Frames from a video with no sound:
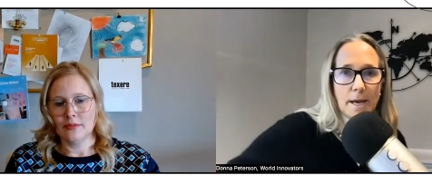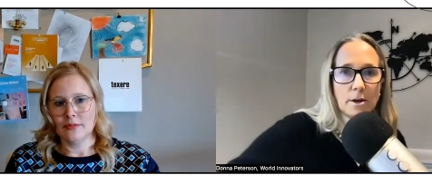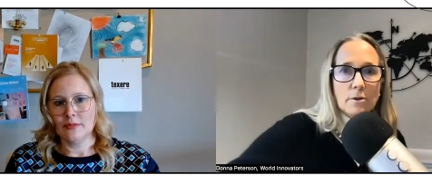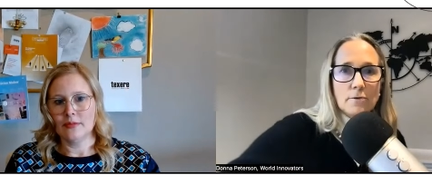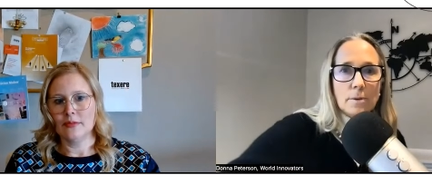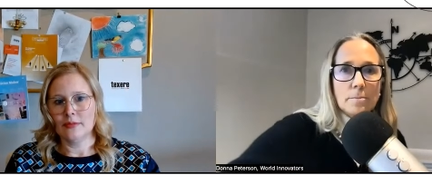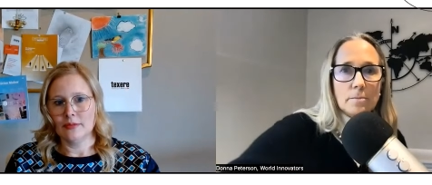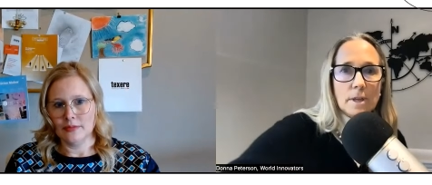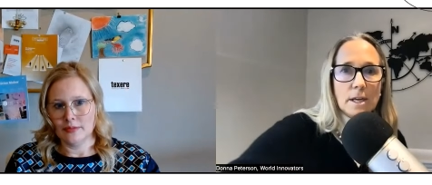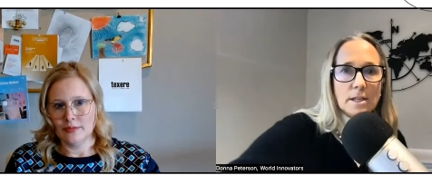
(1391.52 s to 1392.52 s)
Speaker 1: better
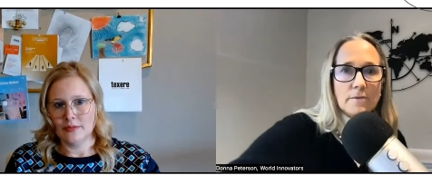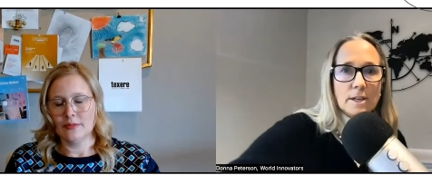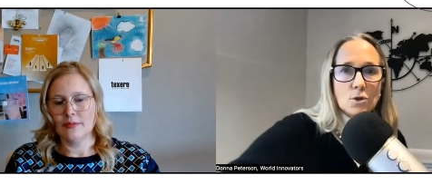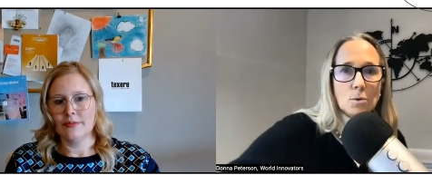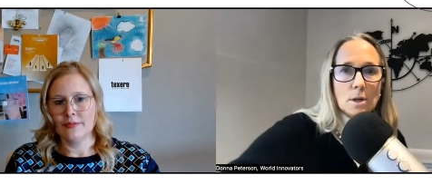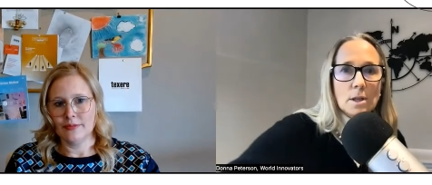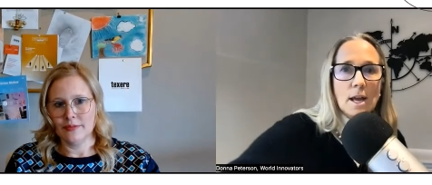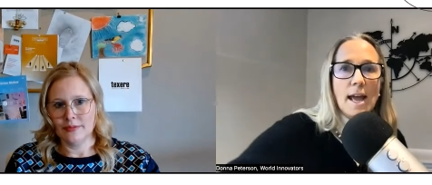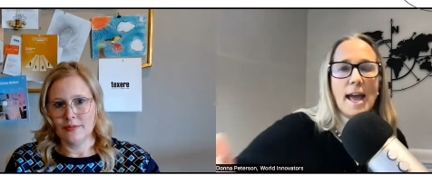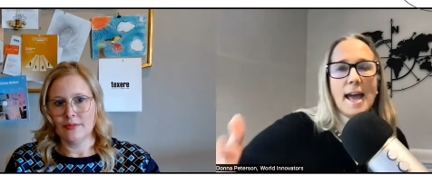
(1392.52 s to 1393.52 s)
from the
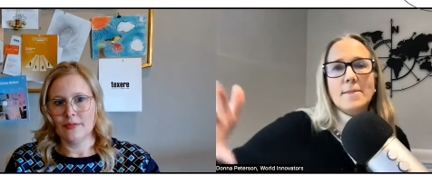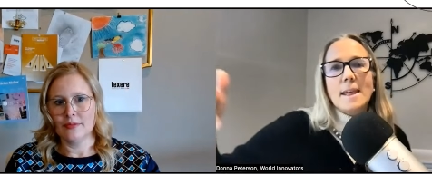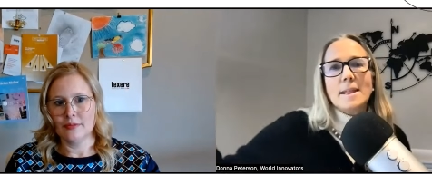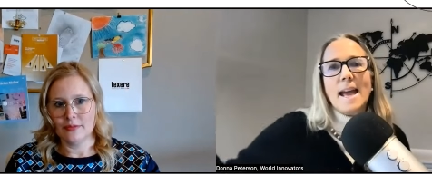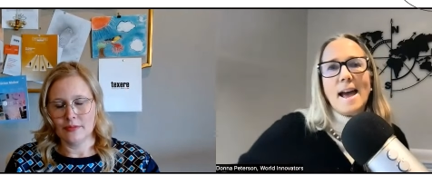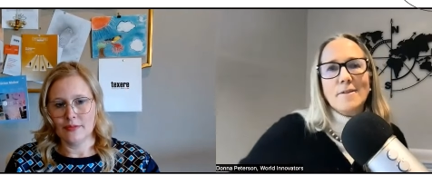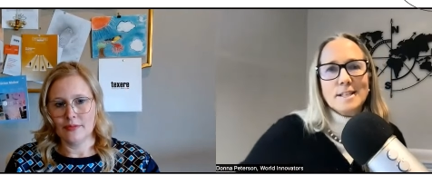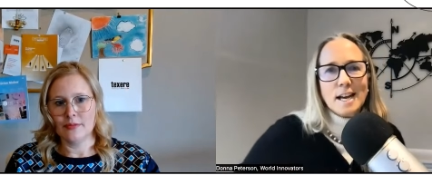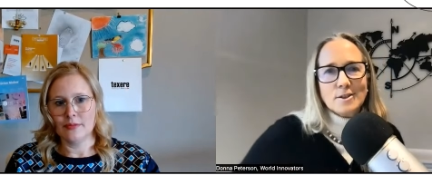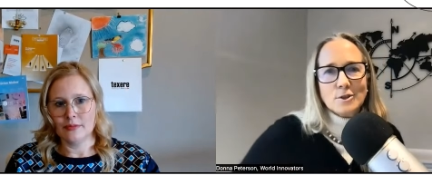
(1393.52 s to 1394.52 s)
individual and then the
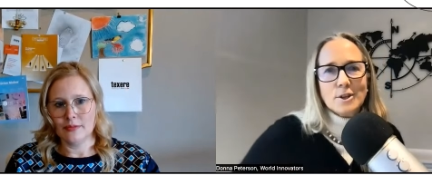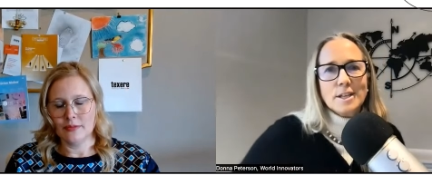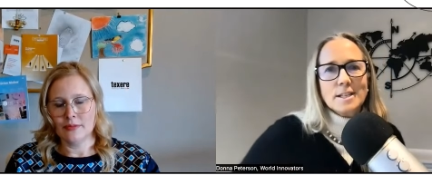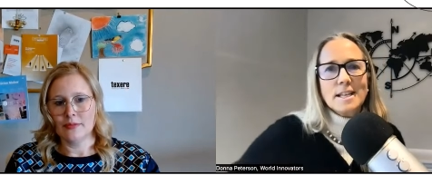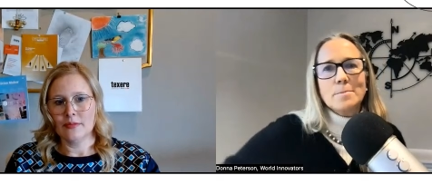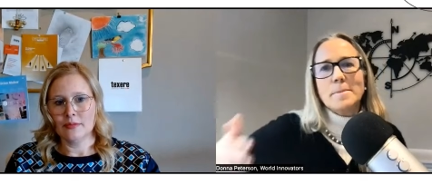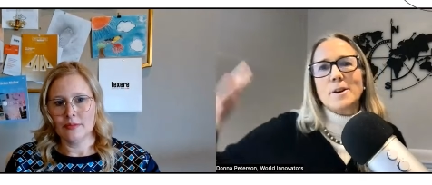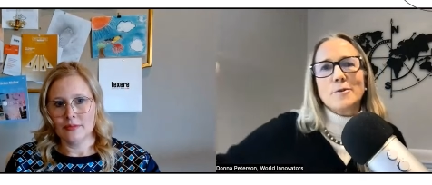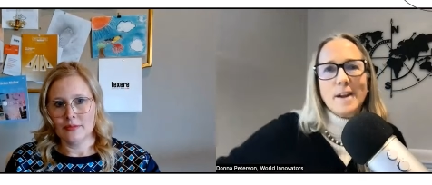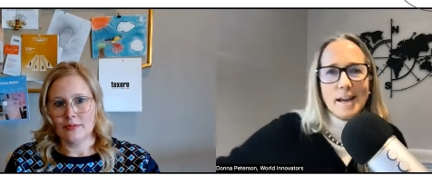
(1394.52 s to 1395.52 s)
advertisers are going to see a
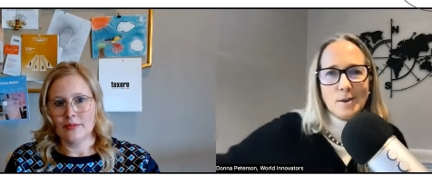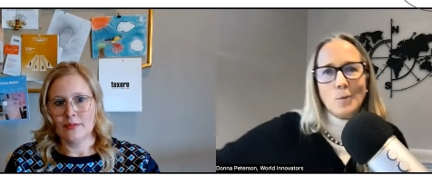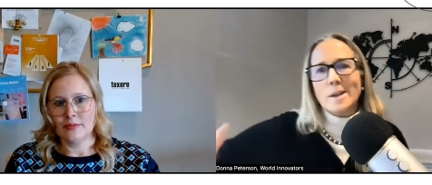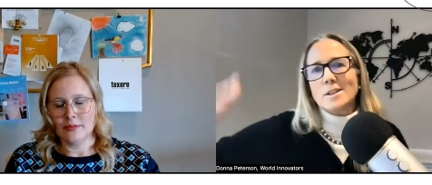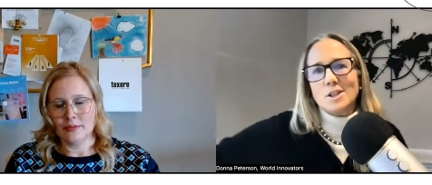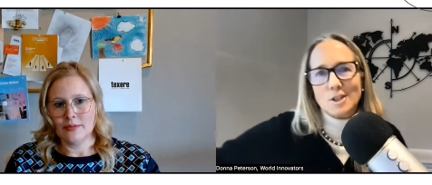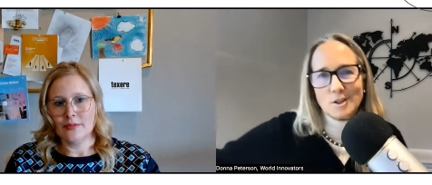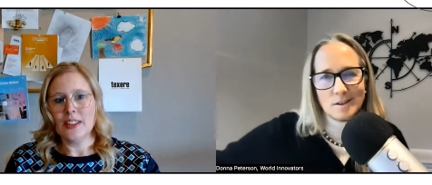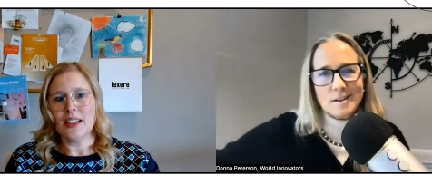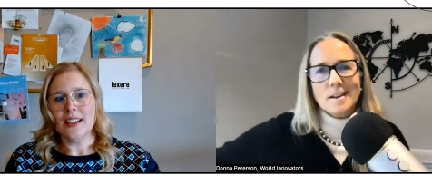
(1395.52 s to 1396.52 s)
better rate
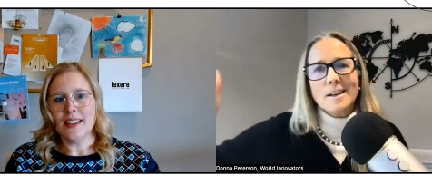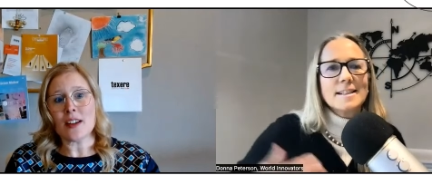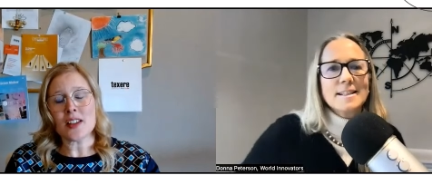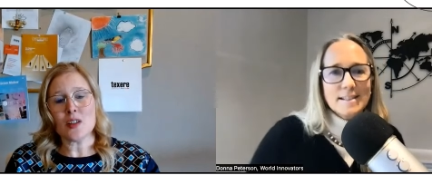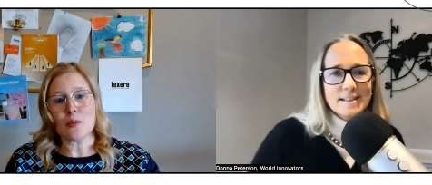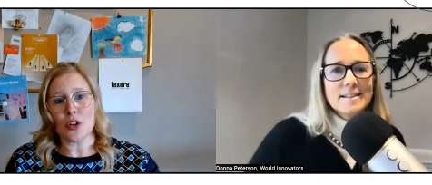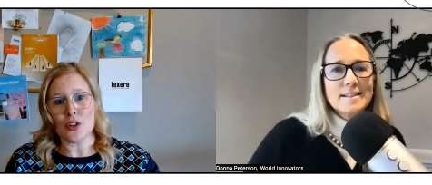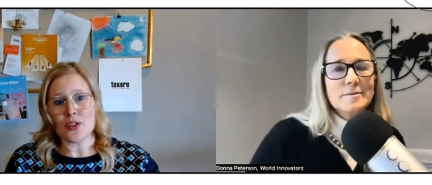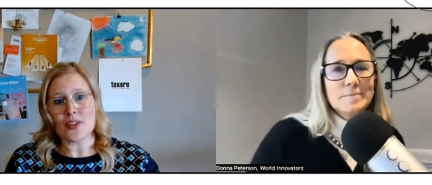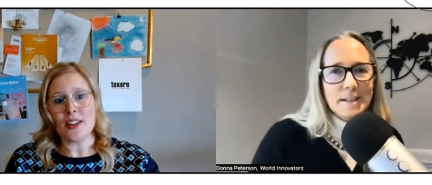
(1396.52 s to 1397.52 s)
which
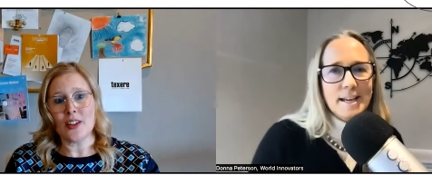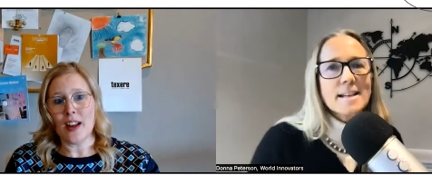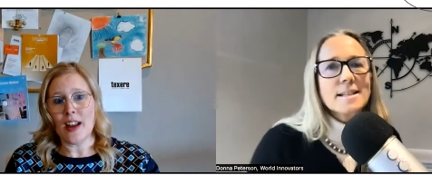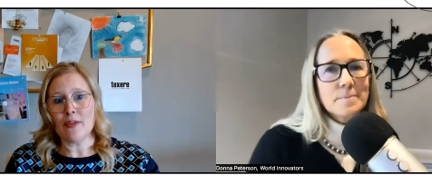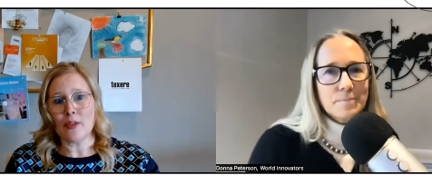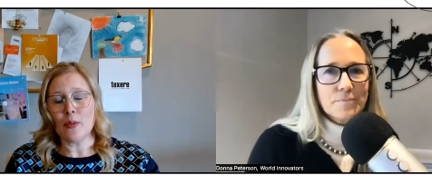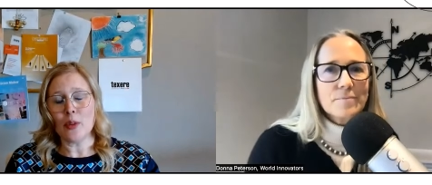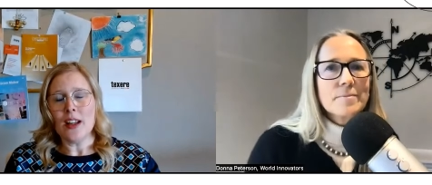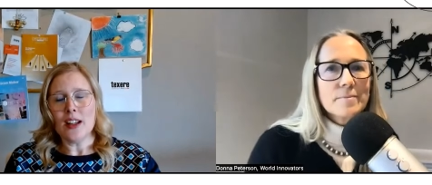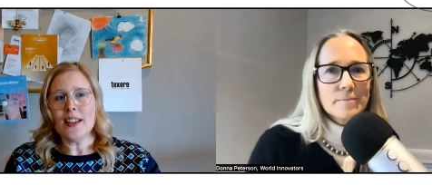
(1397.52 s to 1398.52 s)
Speaker 2: customers and you'll yes. have
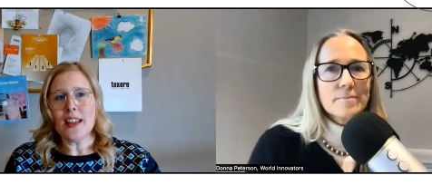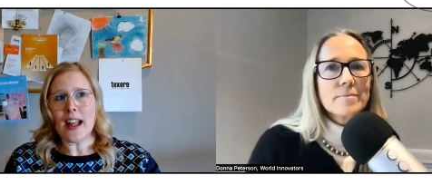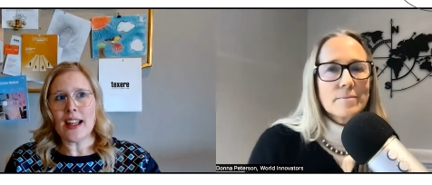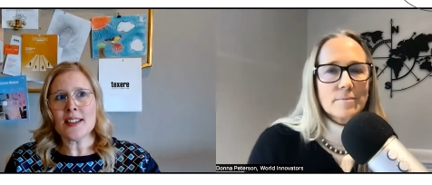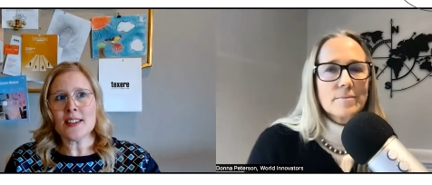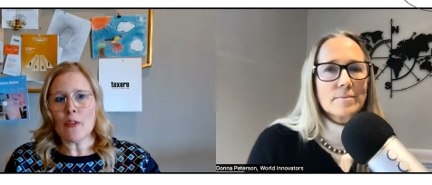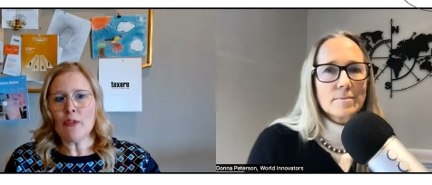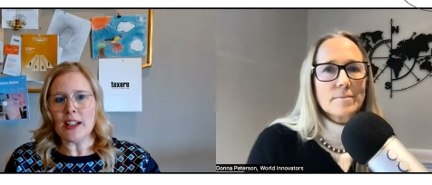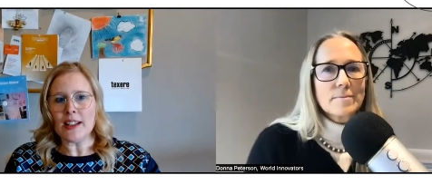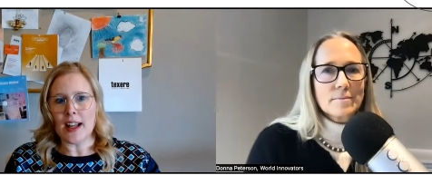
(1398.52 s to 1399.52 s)
yeah it's
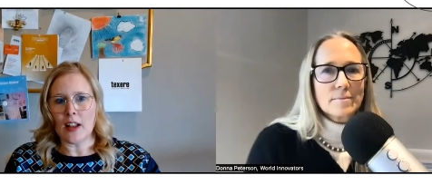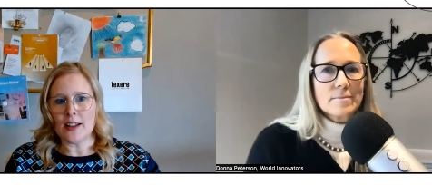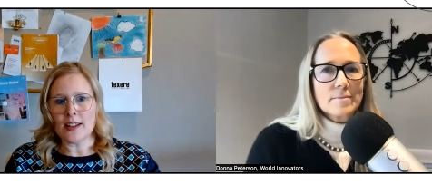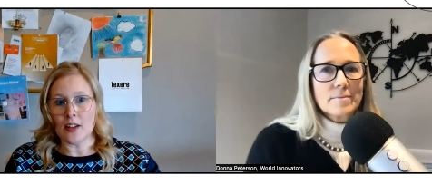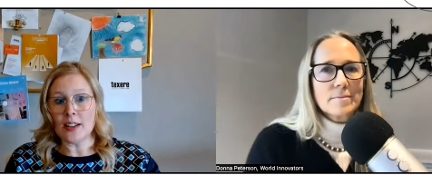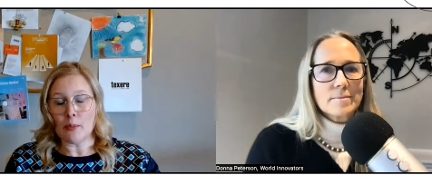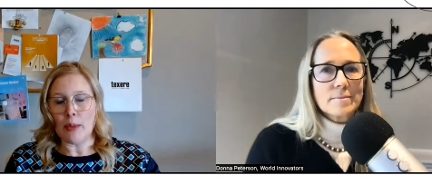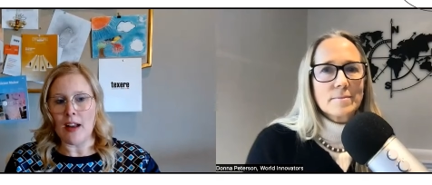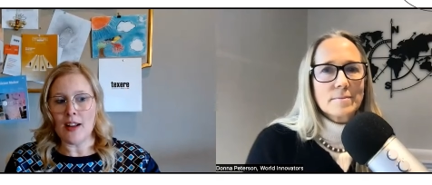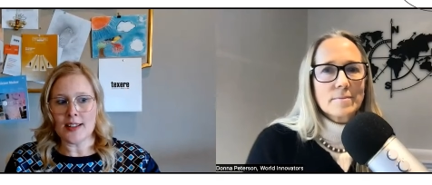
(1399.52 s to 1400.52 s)
definitely a del- delicate
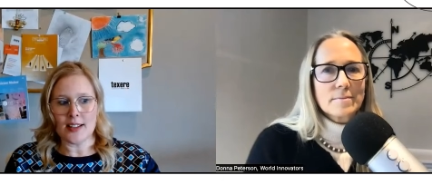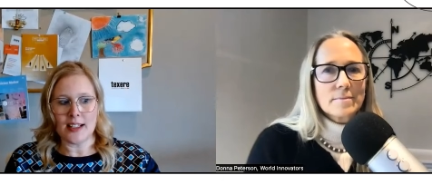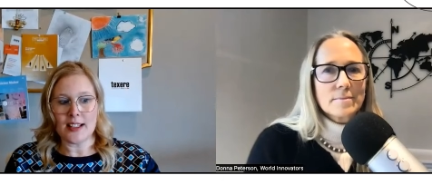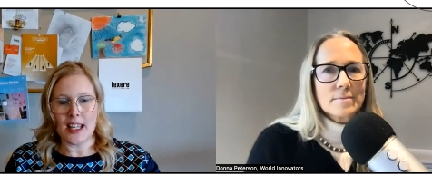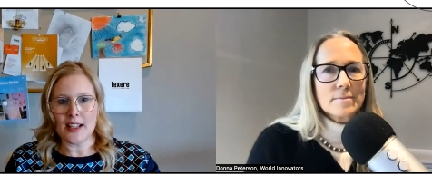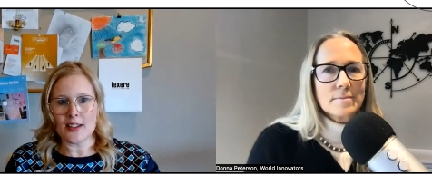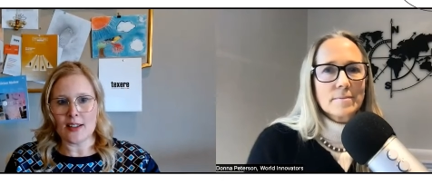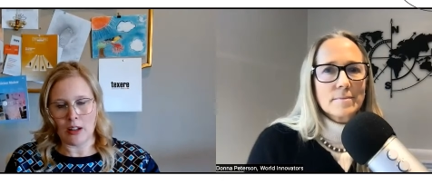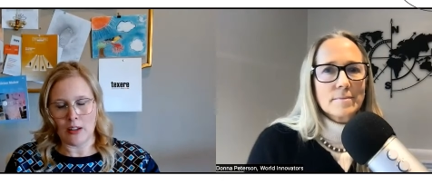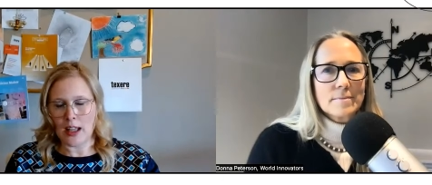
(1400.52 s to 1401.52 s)
balance and it
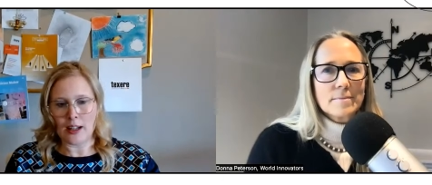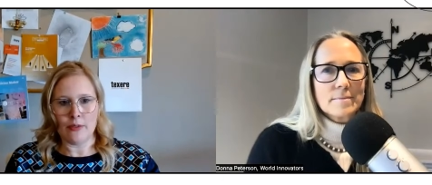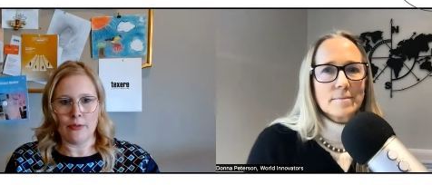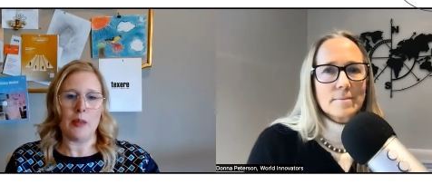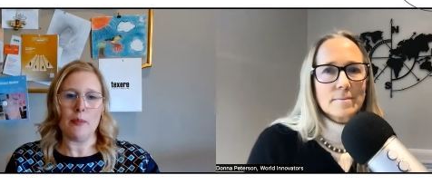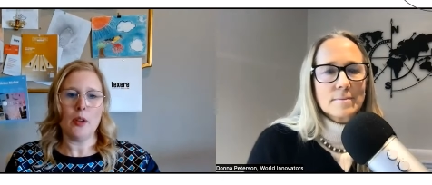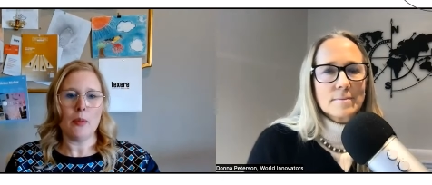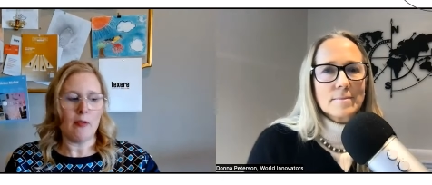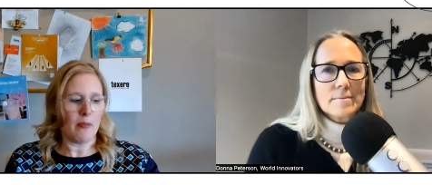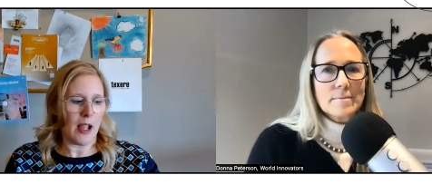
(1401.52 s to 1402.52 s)
takes a lot of people above